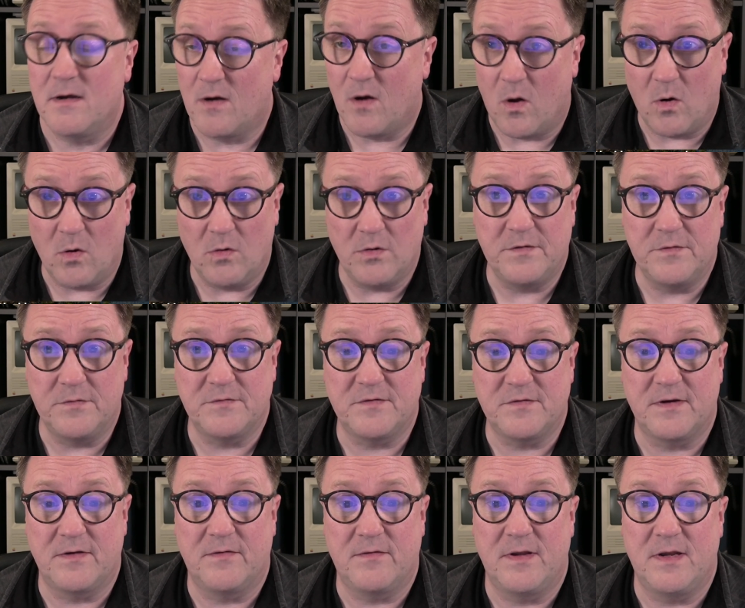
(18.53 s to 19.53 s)
all
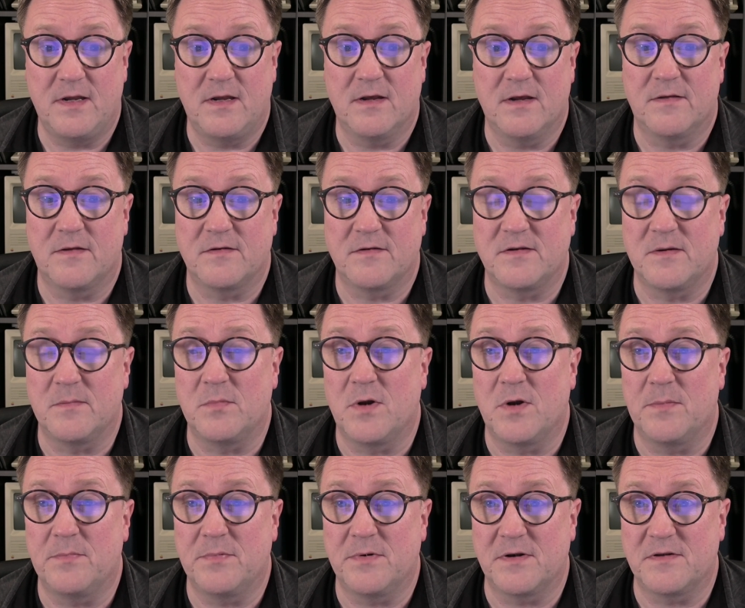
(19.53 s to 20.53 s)
using the simple
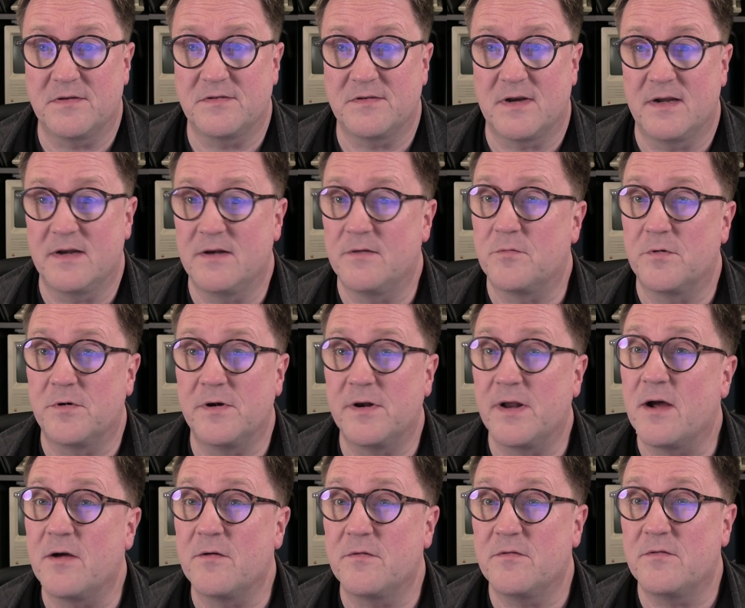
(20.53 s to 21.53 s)
object designer
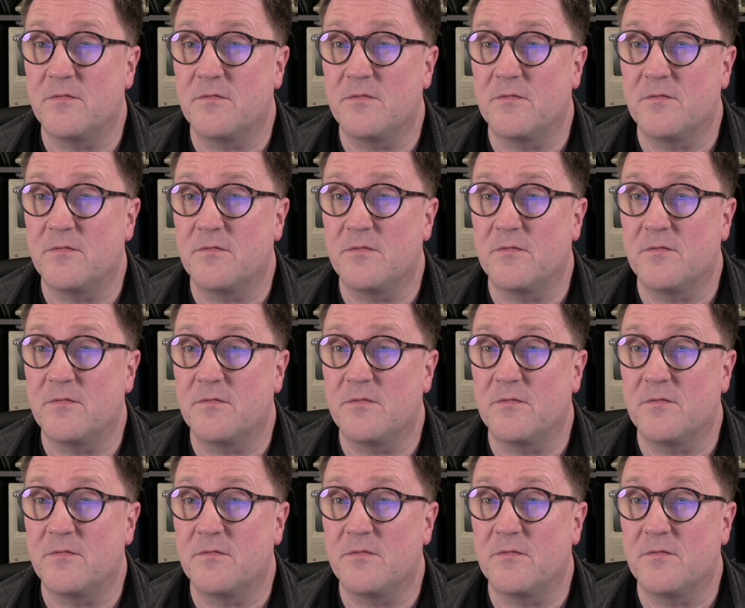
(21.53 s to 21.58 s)
without